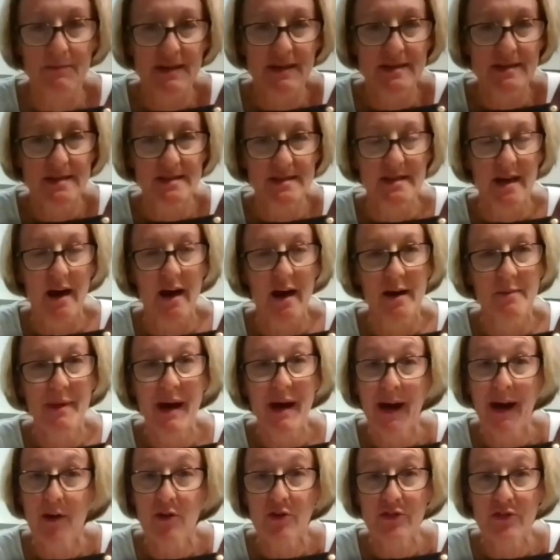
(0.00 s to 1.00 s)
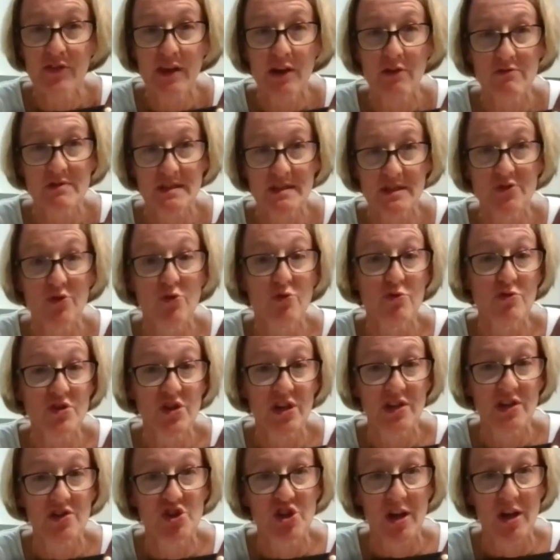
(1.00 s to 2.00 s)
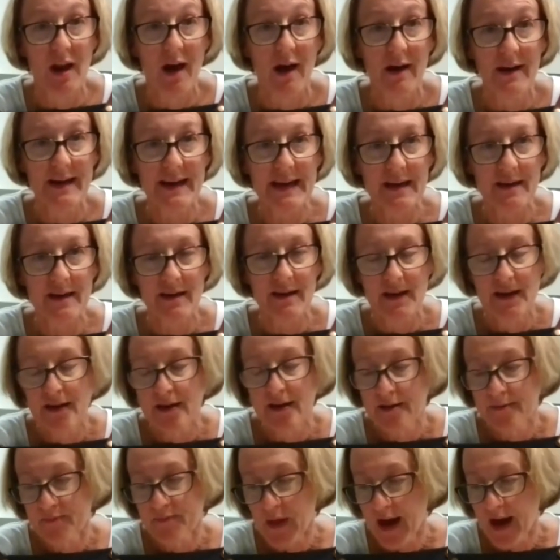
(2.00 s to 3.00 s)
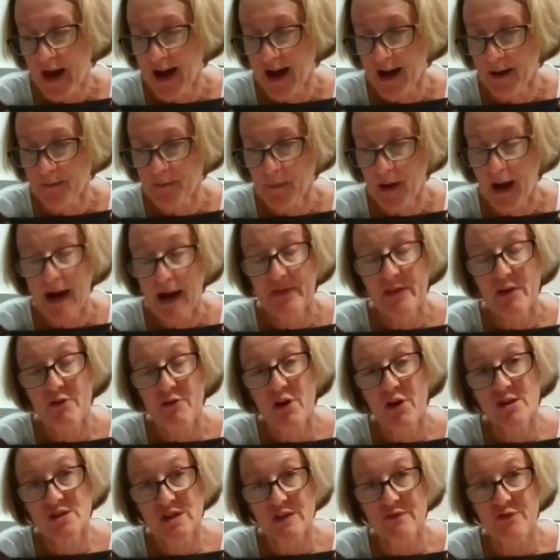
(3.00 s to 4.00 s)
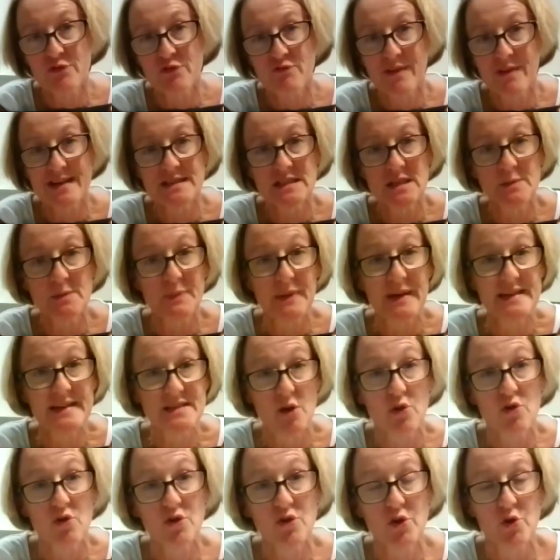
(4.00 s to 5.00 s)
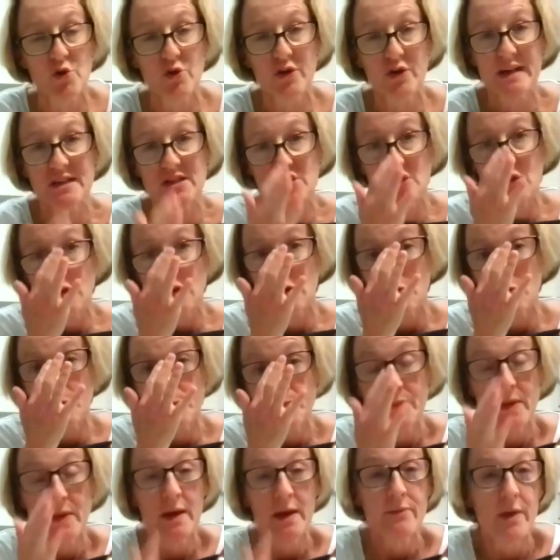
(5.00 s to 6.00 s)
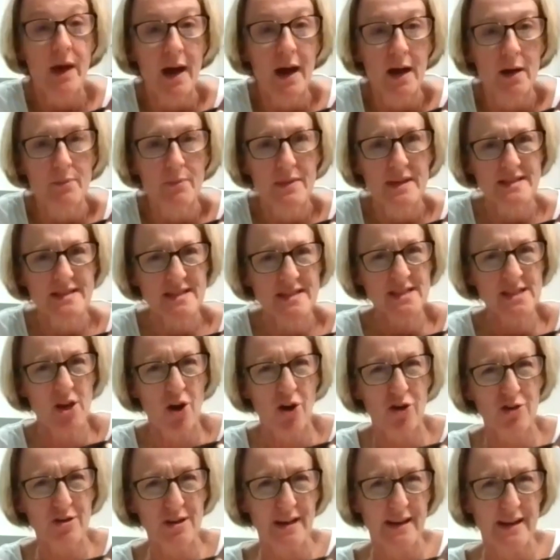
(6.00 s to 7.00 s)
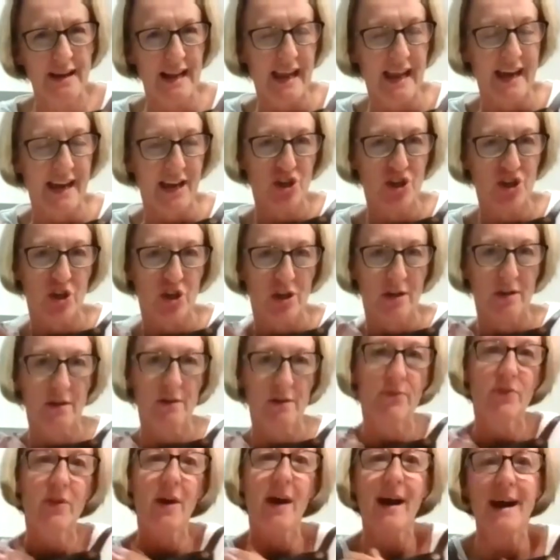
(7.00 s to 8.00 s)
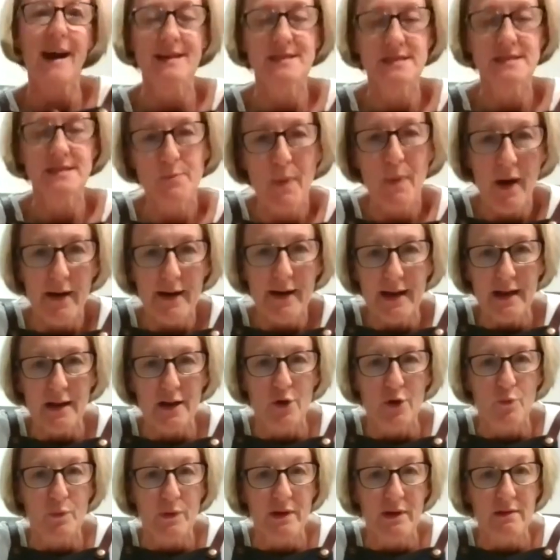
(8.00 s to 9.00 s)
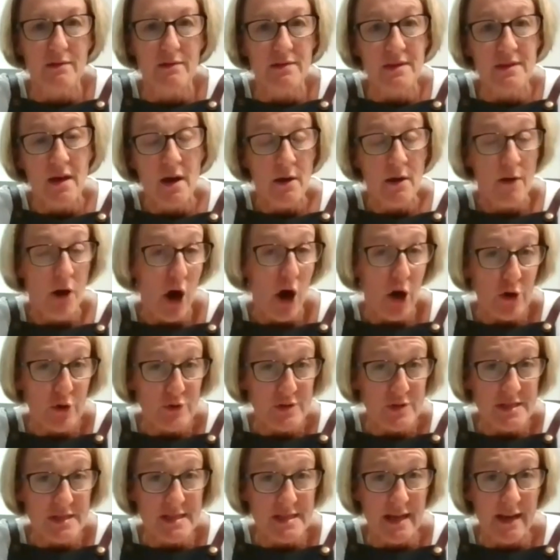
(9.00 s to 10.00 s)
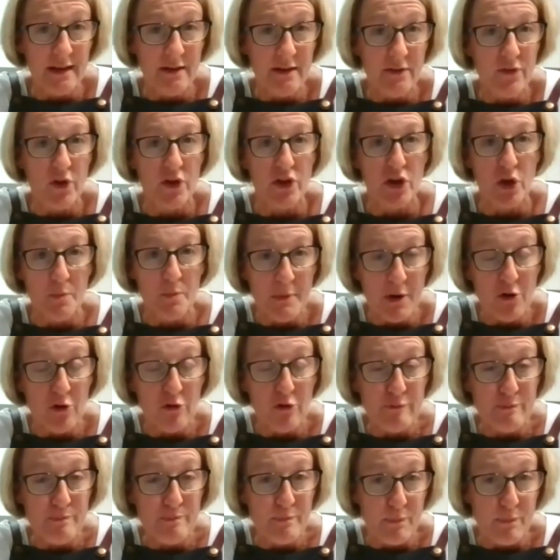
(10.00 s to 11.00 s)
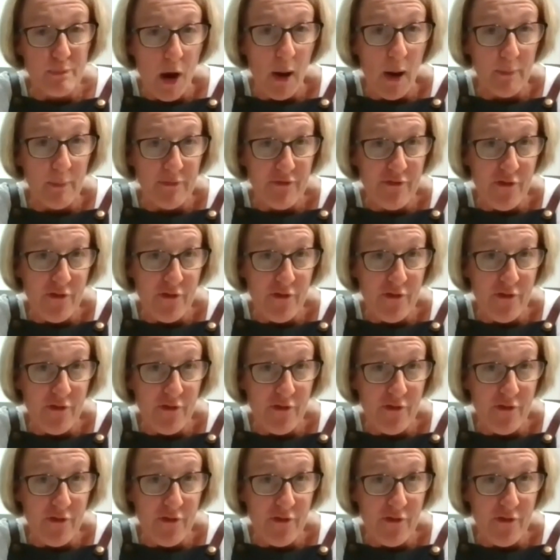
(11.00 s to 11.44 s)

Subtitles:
them as healthy or as naughty as you like. And there are different recipes on Cookie Doo. There's a toddler collection that has a pikelet with oats in that you milk up